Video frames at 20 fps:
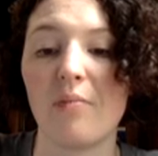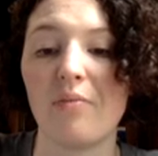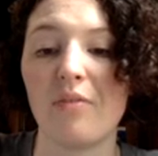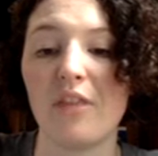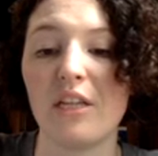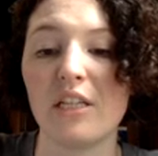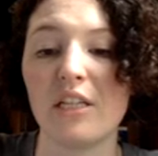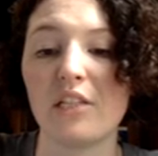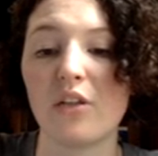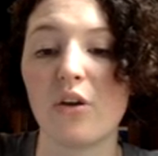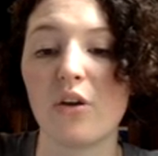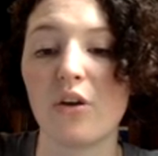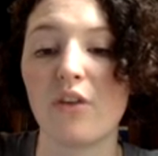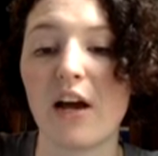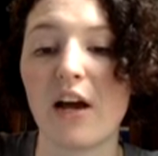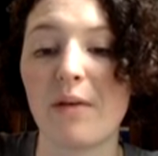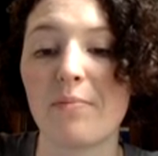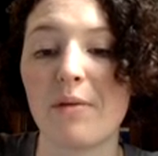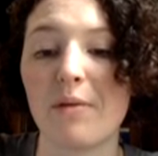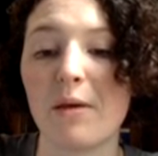This
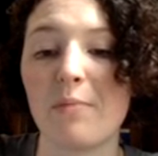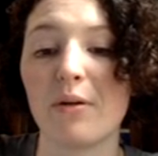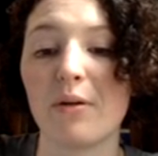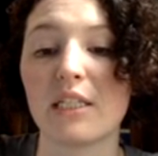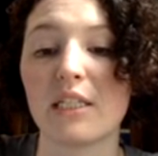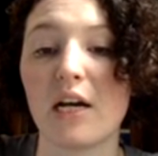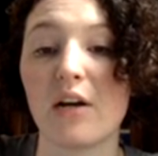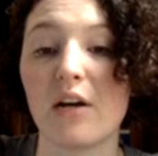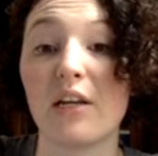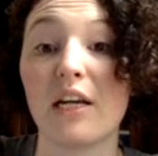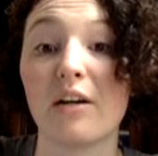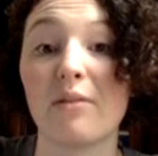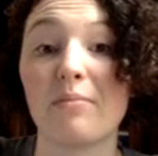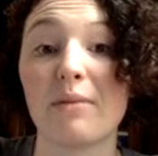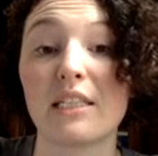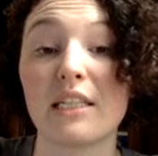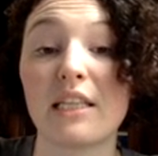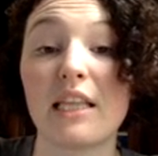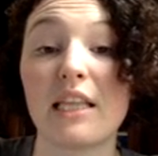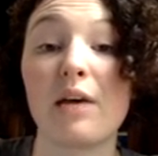notify people down here
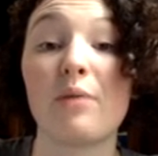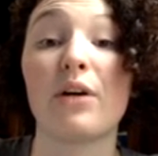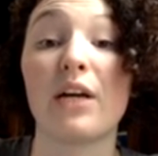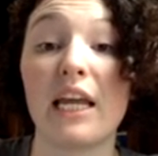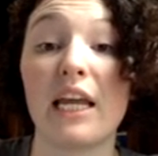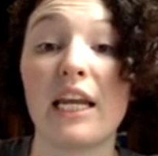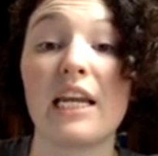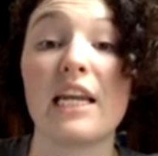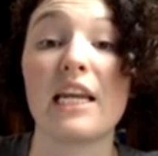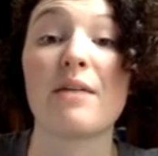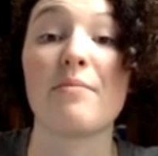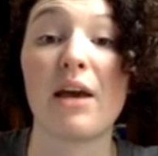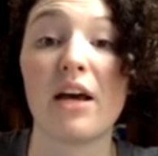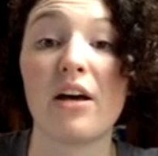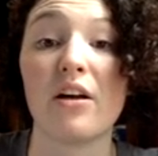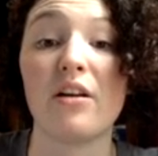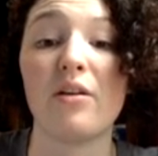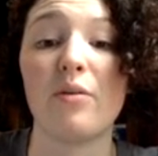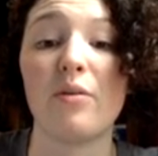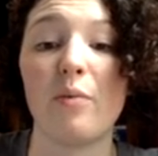means that they will get an
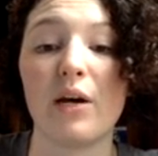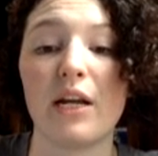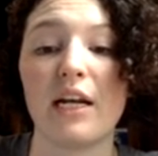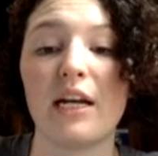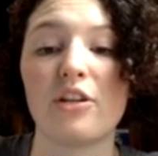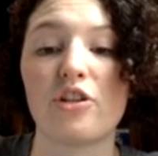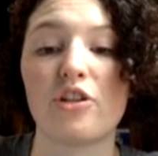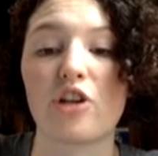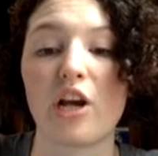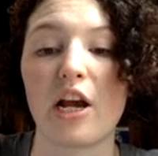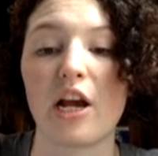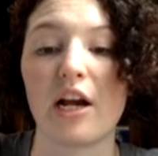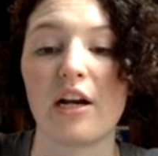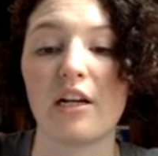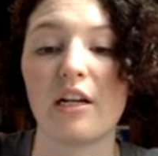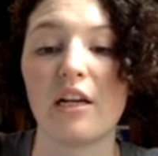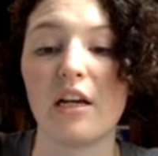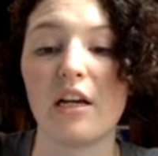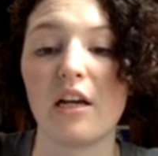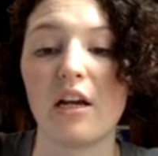email when it is
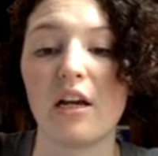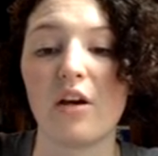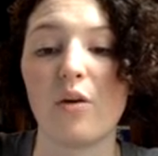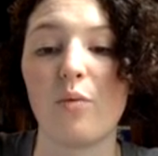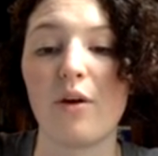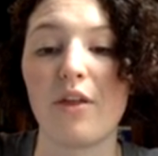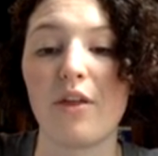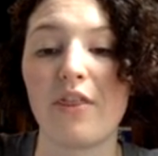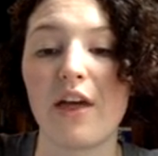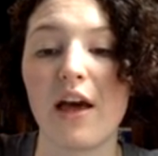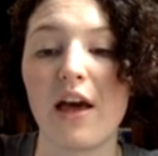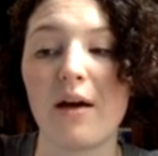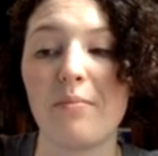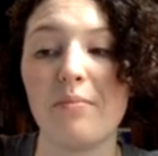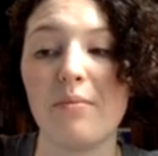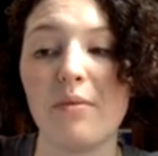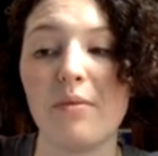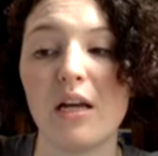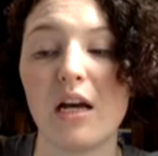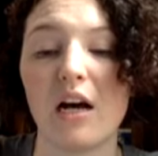shared with
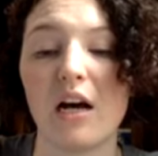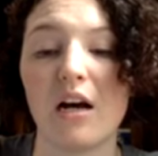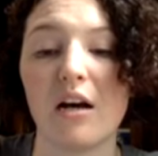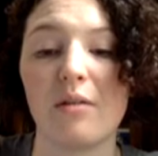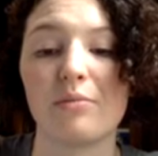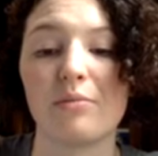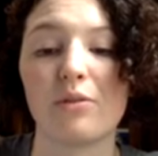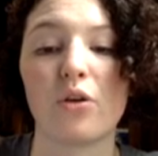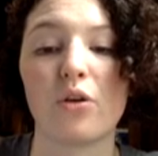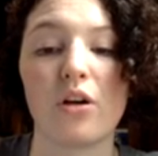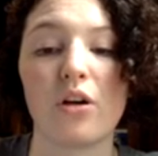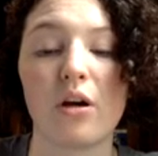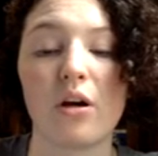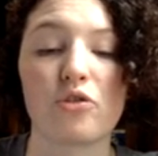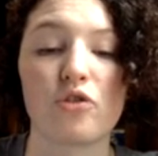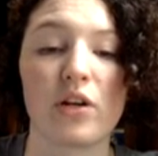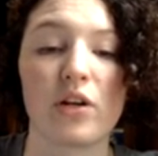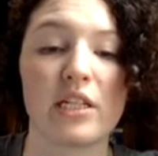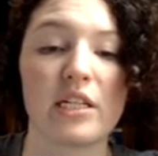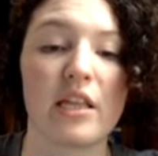them, so it'll come
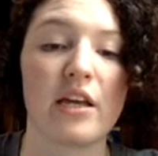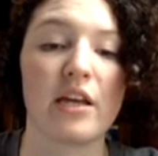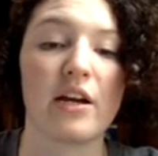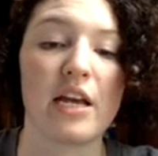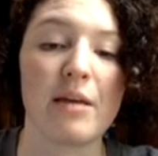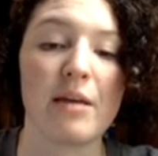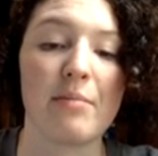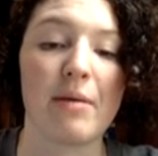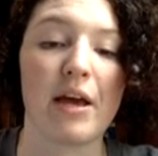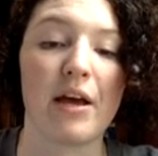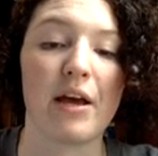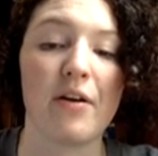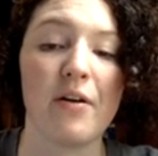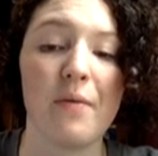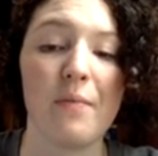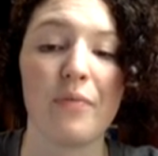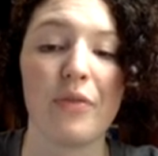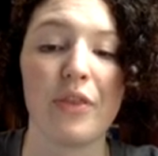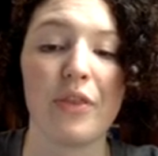straight to their email.